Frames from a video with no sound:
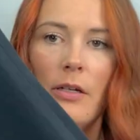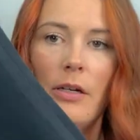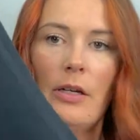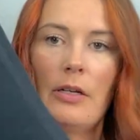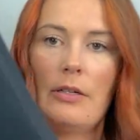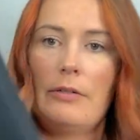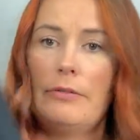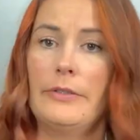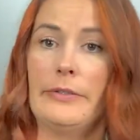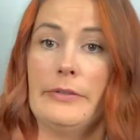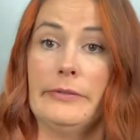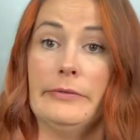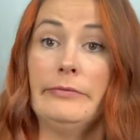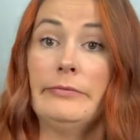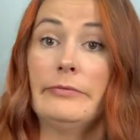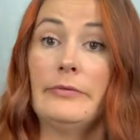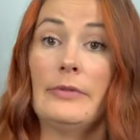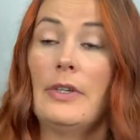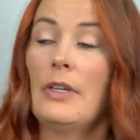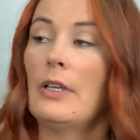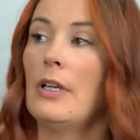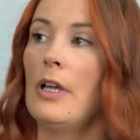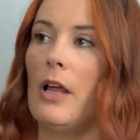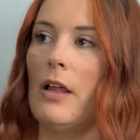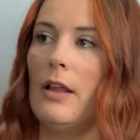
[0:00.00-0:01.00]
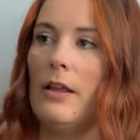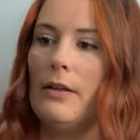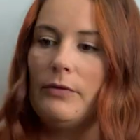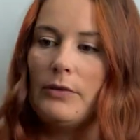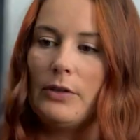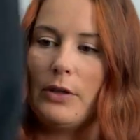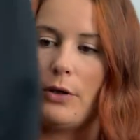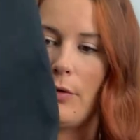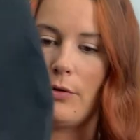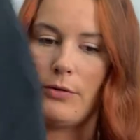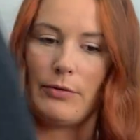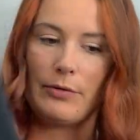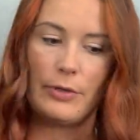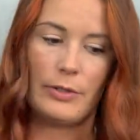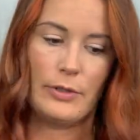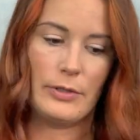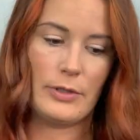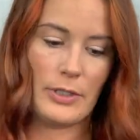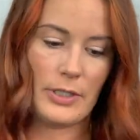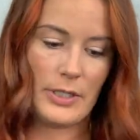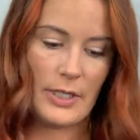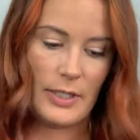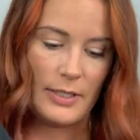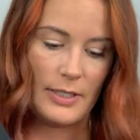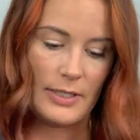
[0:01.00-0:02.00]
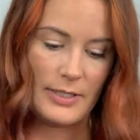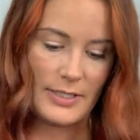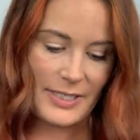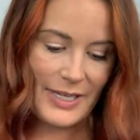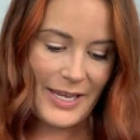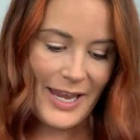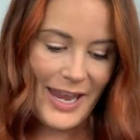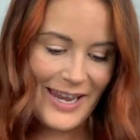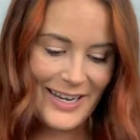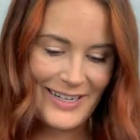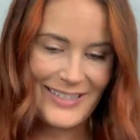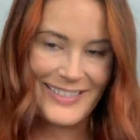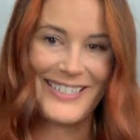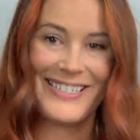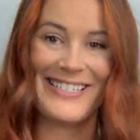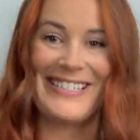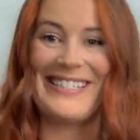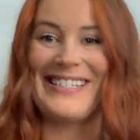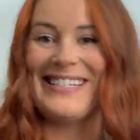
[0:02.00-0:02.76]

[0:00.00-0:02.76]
I don't know. I'll have to go through and look at these again to